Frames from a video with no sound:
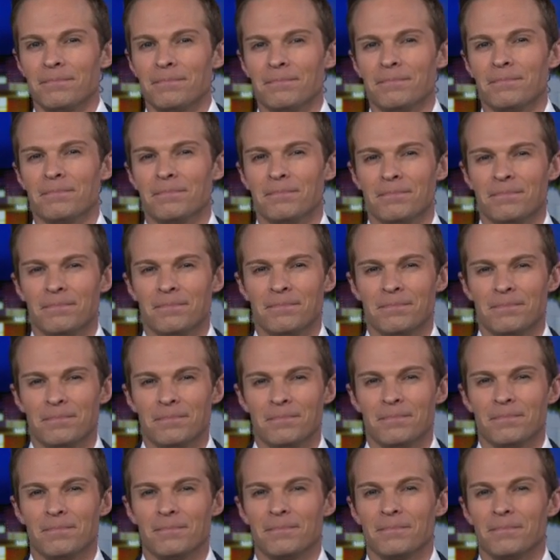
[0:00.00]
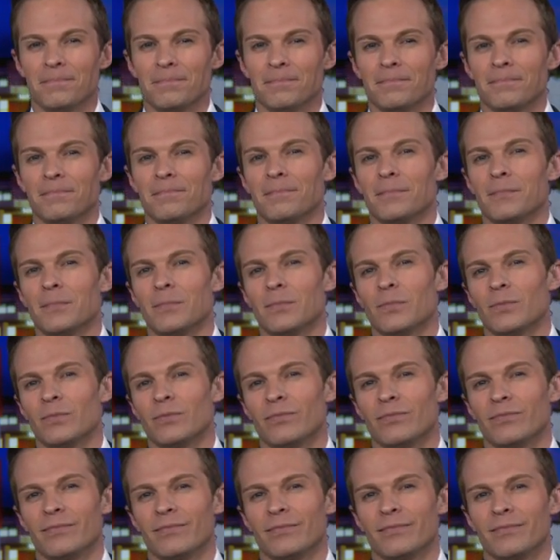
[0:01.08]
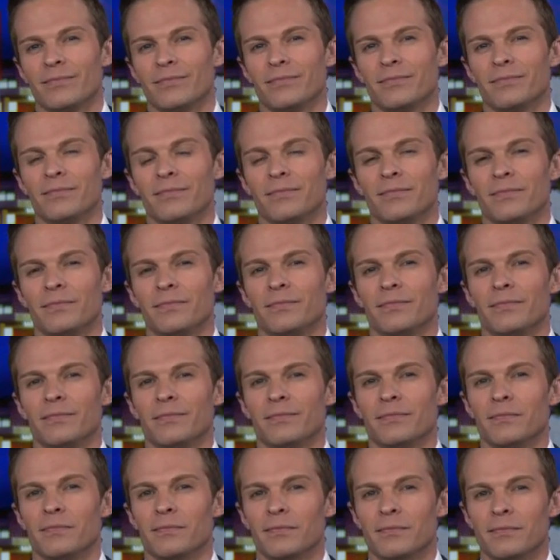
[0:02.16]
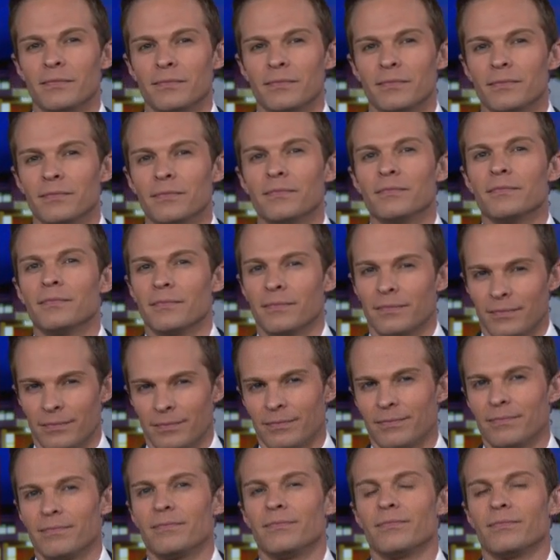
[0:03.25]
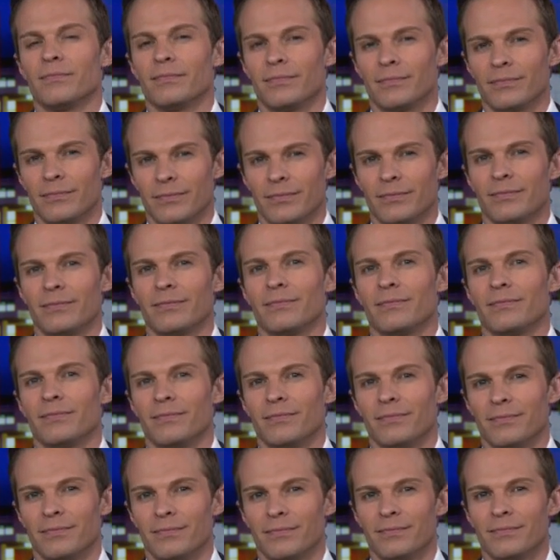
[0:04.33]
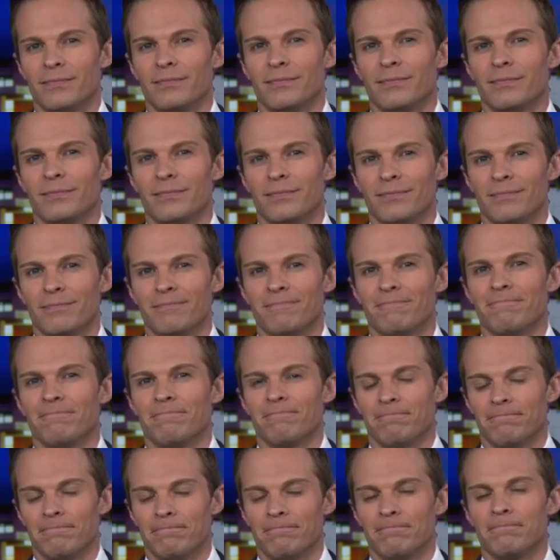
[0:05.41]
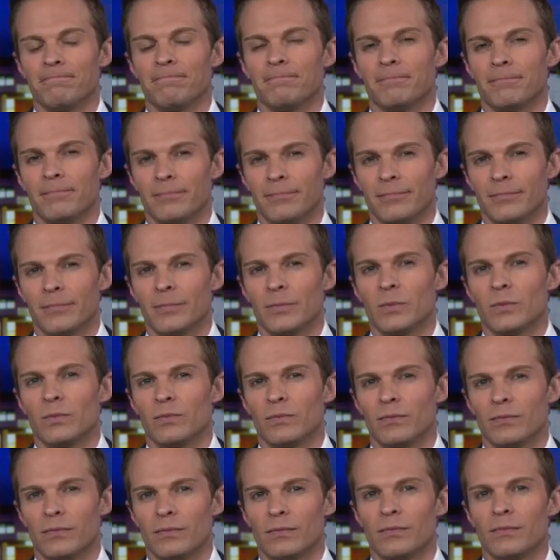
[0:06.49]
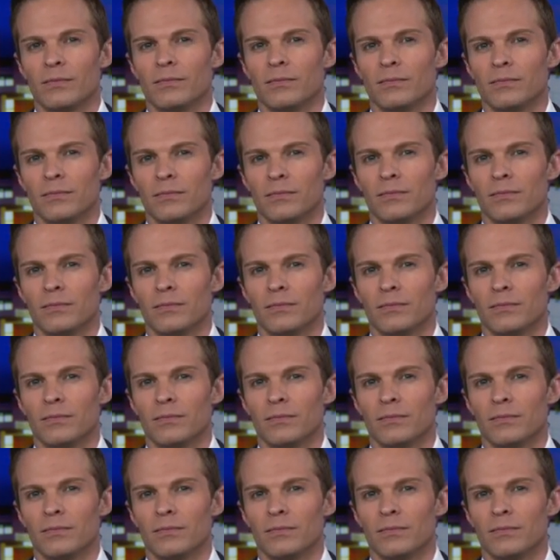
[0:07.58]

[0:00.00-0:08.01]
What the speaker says: This person isn't speaking.